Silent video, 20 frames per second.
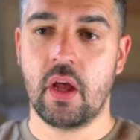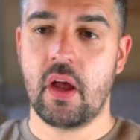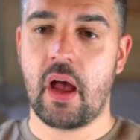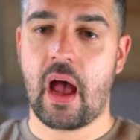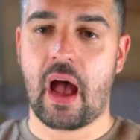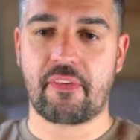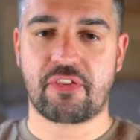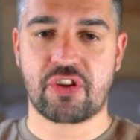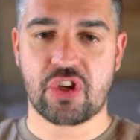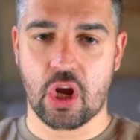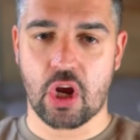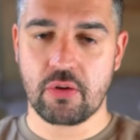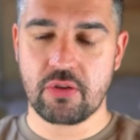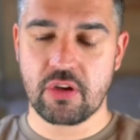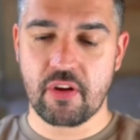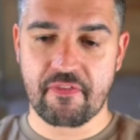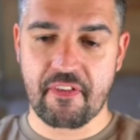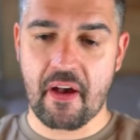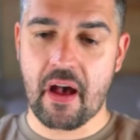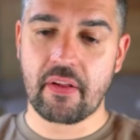I've shown you
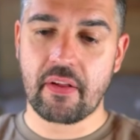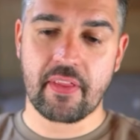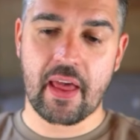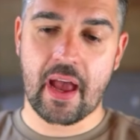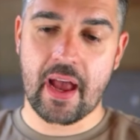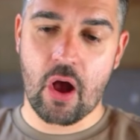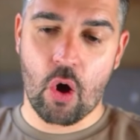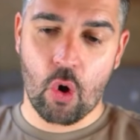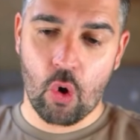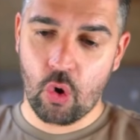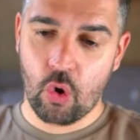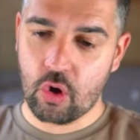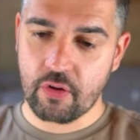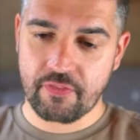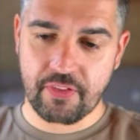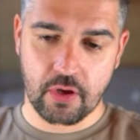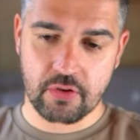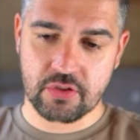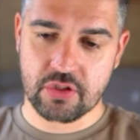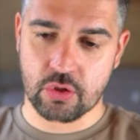FAL there. All of
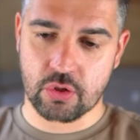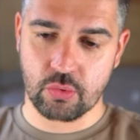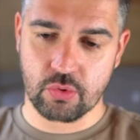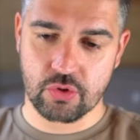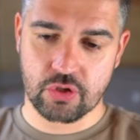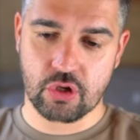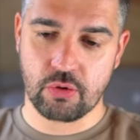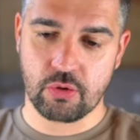those tools could be